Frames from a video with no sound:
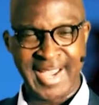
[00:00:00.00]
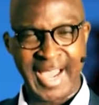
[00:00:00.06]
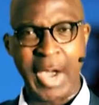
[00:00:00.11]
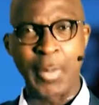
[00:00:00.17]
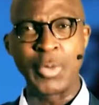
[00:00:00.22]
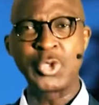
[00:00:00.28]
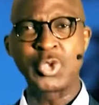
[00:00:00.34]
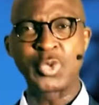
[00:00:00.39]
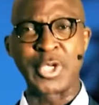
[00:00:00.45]
I
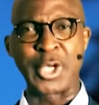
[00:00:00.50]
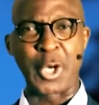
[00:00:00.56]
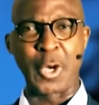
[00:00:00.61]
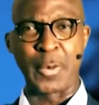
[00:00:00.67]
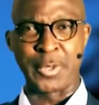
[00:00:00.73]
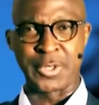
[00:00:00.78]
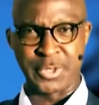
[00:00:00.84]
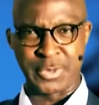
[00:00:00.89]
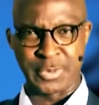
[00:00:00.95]
want to
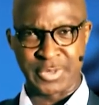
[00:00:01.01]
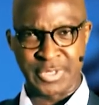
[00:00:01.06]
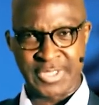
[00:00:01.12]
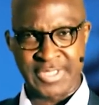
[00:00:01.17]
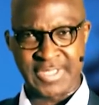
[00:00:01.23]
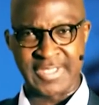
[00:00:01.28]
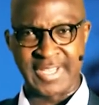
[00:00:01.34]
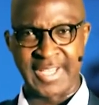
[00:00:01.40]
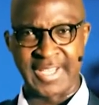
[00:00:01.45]
encourage you
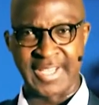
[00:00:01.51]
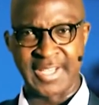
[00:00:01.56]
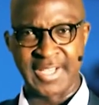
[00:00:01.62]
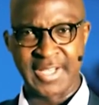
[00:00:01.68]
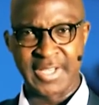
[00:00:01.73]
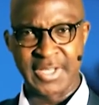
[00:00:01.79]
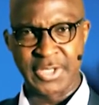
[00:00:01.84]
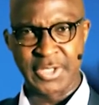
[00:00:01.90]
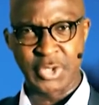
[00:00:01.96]
this day
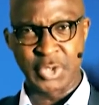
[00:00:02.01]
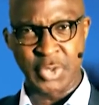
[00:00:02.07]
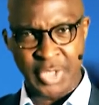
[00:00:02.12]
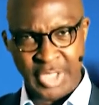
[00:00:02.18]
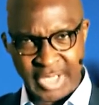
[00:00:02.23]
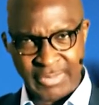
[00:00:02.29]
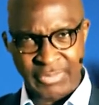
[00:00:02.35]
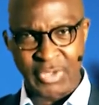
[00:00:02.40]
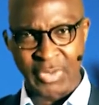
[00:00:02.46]
to
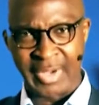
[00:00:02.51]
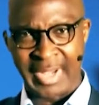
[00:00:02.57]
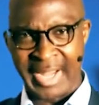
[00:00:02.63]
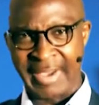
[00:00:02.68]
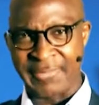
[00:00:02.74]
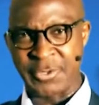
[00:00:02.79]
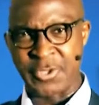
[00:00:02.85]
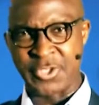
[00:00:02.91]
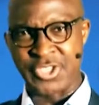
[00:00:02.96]
give your
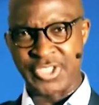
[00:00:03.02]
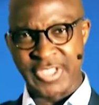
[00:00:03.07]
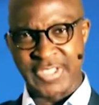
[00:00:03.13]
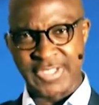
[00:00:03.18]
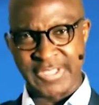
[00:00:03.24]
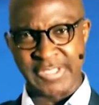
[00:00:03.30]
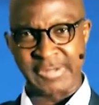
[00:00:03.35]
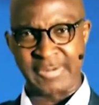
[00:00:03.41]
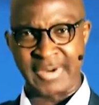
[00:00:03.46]
life to
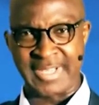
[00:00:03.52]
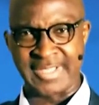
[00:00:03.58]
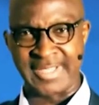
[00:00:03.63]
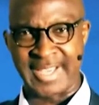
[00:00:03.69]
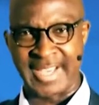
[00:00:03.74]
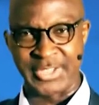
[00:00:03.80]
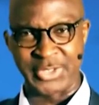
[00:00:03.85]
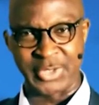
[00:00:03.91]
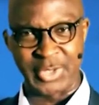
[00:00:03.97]
Jesus Christ
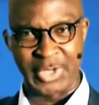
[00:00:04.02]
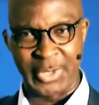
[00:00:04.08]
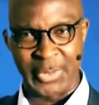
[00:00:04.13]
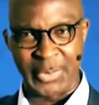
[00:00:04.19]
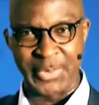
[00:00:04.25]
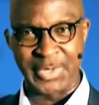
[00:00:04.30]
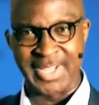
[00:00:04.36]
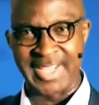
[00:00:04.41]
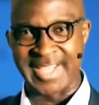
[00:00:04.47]
as your
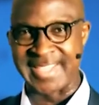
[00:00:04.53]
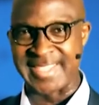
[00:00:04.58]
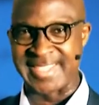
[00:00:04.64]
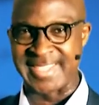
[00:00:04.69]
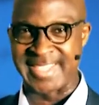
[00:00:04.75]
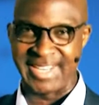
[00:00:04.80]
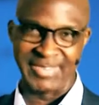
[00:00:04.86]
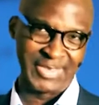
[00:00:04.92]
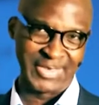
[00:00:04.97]
Lord and
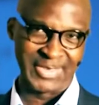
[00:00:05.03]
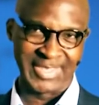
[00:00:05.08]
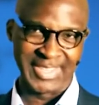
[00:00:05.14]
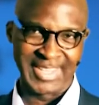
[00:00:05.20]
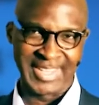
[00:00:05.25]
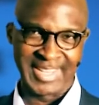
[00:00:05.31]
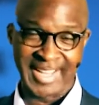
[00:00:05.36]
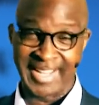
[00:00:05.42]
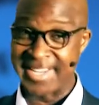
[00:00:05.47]
Savior.
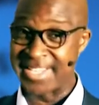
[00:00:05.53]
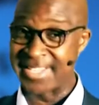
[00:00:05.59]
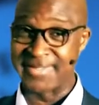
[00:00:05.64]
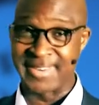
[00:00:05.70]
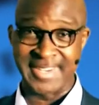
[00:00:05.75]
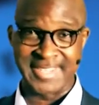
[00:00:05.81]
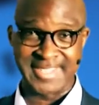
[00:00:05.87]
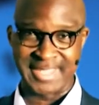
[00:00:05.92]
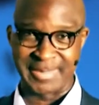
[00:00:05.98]
And it's
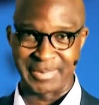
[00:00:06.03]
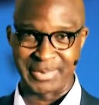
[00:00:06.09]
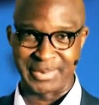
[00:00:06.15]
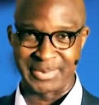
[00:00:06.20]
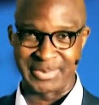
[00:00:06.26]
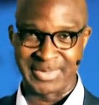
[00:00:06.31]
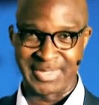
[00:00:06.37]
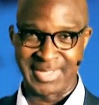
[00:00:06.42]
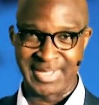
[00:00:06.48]
very simple
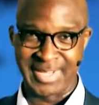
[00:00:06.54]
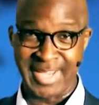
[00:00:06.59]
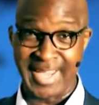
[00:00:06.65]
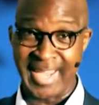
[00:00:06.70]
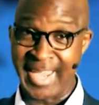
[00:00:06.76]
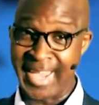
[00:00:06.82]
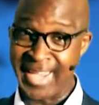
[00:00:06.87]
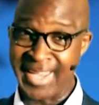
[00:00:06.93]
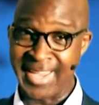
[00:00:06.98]

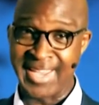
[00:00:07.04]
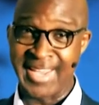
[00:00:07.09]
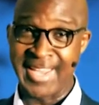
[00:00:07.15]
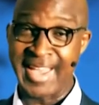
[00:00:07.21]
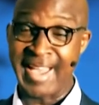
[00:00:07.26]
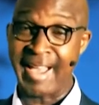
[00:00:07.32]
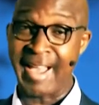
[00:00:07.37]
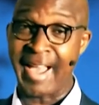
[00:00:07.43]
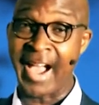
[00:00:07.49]
A.
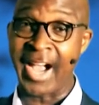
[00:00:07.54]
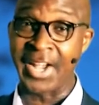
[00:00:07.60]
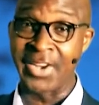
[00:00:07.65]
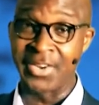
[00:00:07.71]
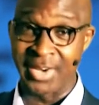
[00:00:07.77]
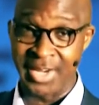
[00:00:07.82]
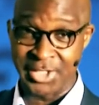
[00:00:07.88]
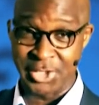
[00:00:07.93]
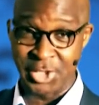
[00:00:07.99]

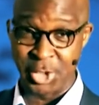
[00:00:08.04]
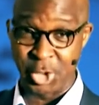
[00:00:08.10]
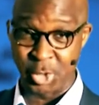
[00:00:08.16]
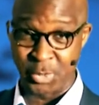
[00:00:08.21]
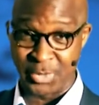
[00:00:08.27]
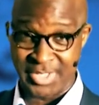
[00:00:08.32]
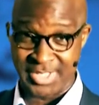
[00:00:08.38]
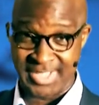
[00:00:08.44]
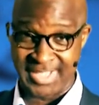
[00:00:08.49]
Acknowledge that
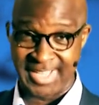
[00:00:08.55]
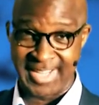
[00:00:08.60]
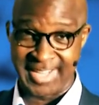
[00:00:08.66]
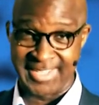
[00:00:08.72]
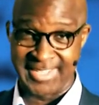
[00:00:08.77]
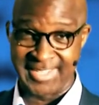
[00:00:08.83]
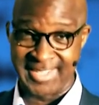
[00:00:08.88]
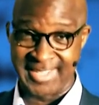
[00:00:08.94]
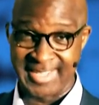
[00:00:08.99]
you're a
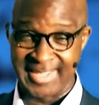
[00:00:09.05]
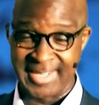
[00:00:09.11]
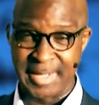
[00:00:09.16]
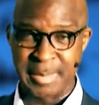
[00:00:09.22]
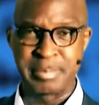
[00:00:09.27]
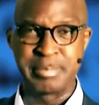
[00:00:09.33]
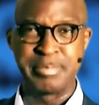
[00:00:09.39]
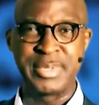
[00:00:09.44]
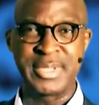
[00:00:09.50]
sinner.
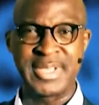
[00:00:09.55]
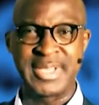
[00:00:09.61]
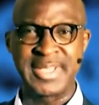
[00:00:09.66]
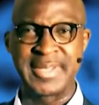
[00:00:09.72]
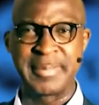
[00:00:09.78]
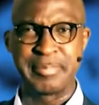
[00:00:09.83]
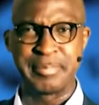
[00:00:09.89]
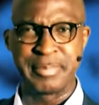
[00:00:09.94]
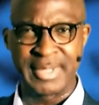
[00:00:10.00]
B.
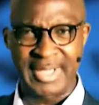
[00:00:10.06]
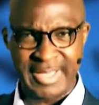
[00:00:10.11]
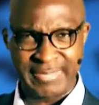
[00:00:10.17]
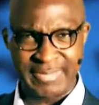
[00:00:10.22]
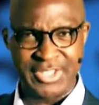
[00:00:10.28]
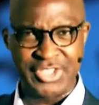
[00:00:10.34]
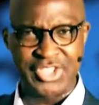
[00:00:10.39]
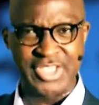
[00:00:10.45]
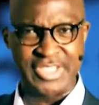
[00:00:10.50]
Believe
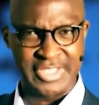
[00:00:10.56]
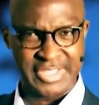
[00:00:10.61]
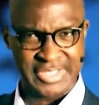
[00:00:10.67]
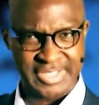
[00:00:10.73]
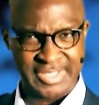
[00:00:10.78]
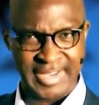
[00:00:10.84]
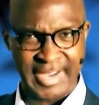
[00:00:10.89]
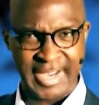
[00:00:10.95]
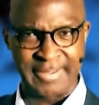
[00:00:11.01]
that Jesus
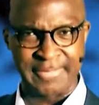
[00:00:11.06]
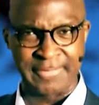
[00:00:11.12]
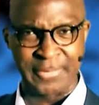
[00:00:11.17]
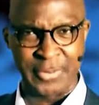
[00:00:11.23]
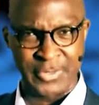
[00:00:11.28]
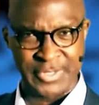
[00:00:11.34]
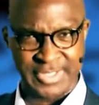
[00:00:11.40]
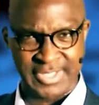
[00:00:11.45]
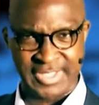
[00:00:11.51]
died for
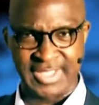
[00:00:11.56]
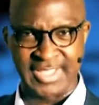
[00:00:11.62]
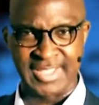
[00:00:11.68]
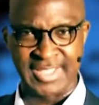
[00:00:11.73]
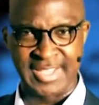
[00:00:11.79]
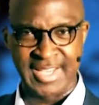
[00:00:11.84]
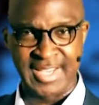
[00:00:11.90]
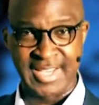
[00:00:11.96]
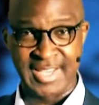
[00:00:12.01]
your sin.
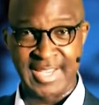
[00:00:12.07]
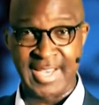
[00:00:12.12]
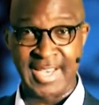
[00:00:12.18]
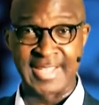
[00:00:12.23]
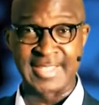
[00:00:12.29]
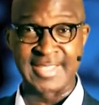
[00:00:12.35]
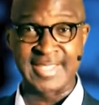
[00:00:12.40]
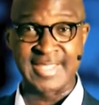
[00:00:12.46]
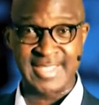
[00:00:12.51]

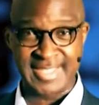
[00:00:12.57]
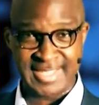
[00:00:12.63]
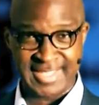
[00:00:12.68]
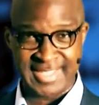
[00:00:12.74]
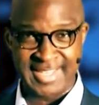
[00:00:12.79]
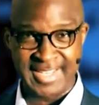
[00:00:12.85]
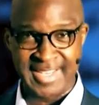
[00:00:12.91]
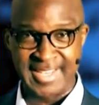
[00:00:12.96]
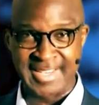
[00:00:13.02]
And C.
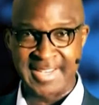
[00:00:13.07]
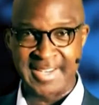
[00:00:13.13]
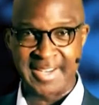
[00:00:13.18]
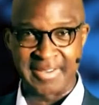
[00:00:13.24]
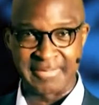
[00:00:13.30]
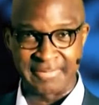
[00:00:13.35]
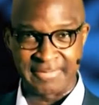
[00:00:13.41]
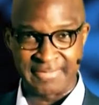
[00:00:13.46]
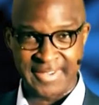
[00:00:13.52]

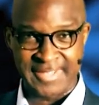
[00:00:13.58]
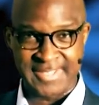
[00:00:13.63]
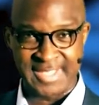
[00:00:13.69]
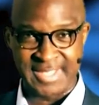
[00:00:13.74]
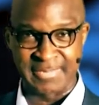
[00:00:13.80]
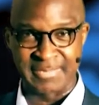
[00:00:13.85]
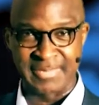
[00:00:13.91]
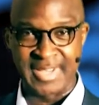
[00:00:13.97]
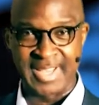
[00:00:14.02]
Confess
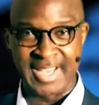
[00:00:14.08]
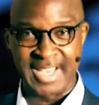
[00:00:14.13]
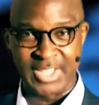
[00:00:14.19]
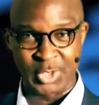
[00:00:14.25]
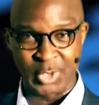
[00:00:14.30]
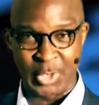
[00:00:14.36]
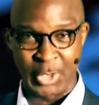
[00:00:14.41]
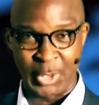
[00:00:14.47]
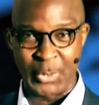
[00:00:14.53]
Him
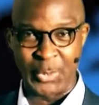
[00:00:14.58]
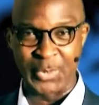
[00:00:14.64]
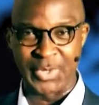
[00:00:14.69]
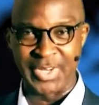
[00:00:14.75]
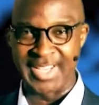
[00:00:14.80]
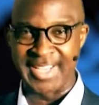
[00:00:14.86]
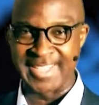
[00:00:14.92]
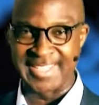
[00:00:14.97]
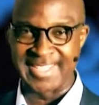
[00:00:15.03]
as your Lord
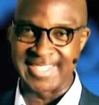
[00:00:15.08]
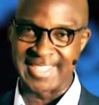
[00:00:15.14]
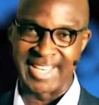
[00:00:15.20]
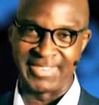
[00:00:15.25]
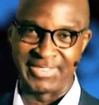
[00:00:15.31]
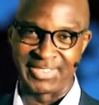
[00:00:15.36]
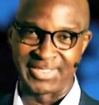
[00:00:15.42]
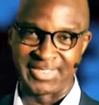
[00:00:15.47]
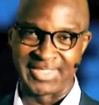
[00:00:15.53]
and
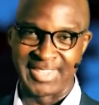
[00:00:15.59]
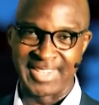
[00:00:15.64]
Savior.